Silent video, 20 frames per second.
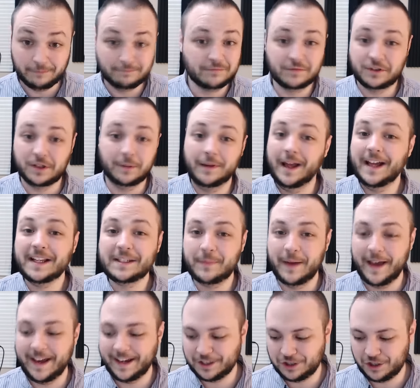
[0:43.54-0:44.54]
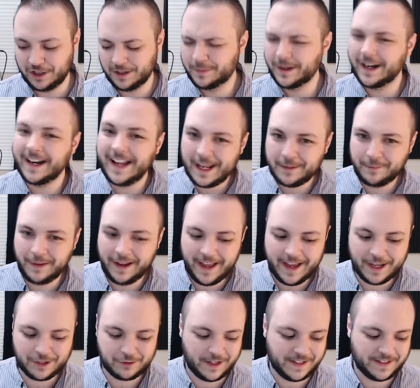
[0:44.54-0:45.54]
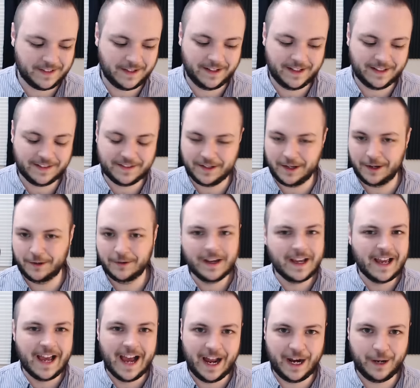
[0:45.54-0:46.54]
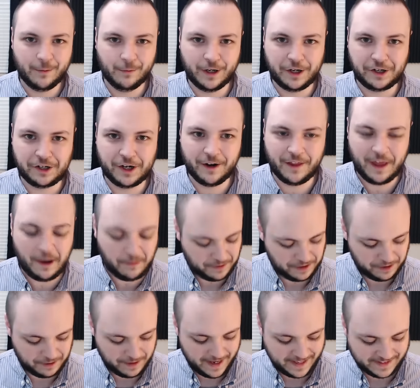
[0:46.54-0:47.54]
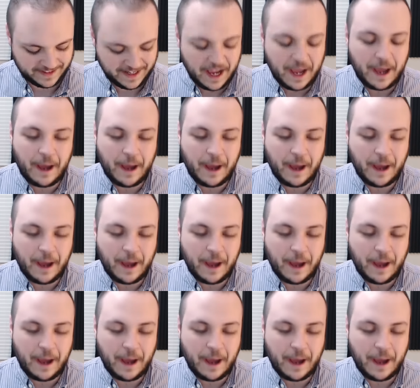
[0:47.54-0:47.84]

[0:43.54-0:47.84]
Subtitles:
some nice packaging, but it had my address on it, so I didn't want to share that with you guys.